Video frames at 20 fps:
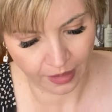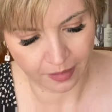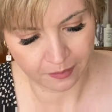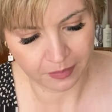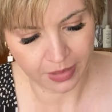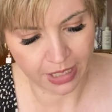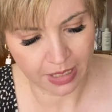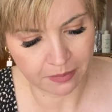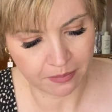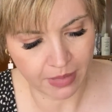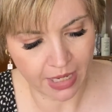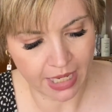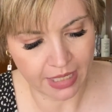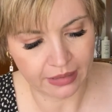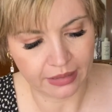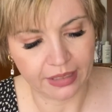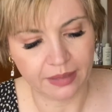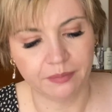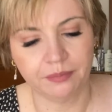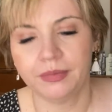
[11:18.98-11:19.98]
make a matte
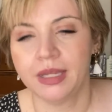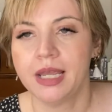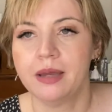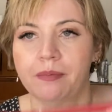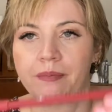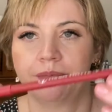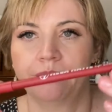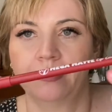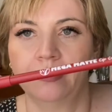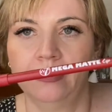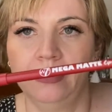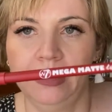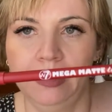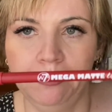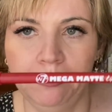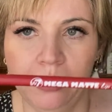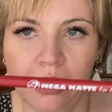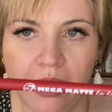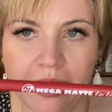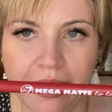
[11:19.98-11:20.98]
lip. Yep,
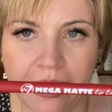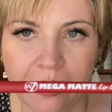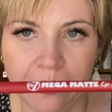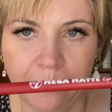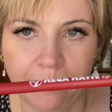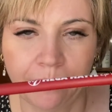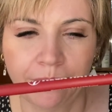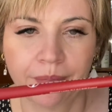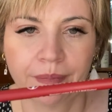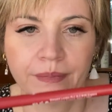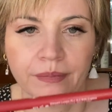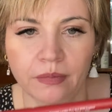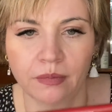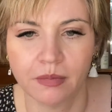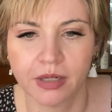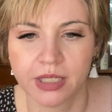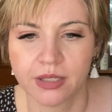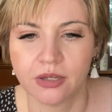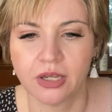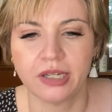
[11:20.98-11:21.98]
lip liner. I'm
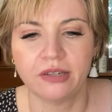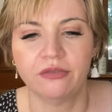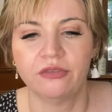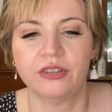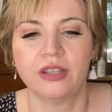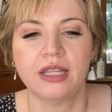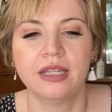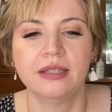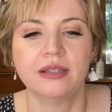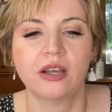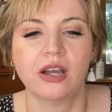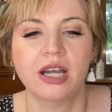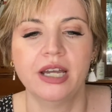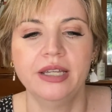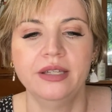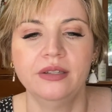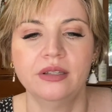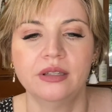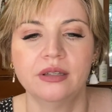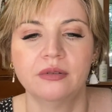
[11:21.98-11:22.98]
excited for these guys.
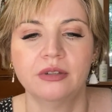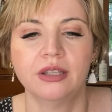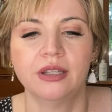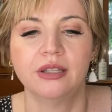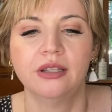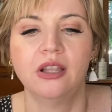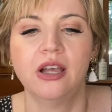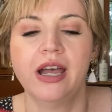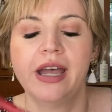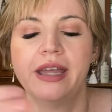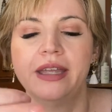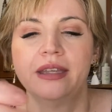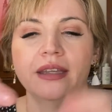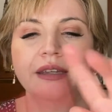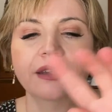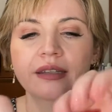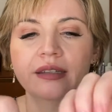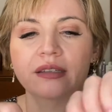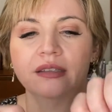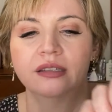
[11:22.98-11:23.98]
See what they like.
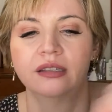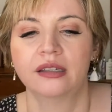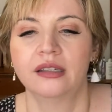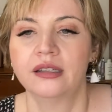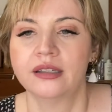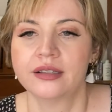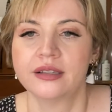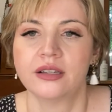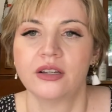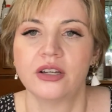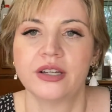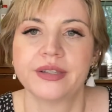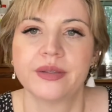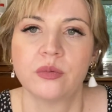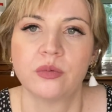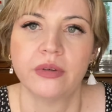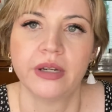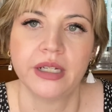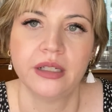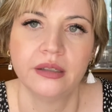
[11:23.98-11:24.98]
It's a nice
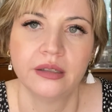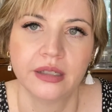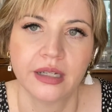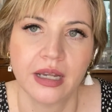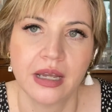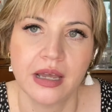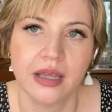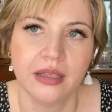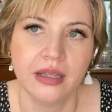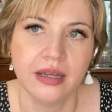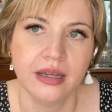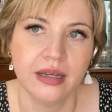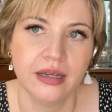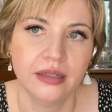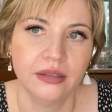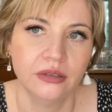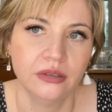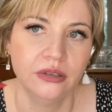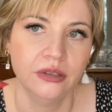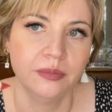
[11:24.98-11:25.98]
red color.
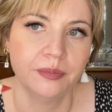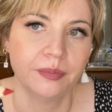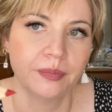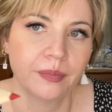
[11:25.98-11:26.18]
Oop.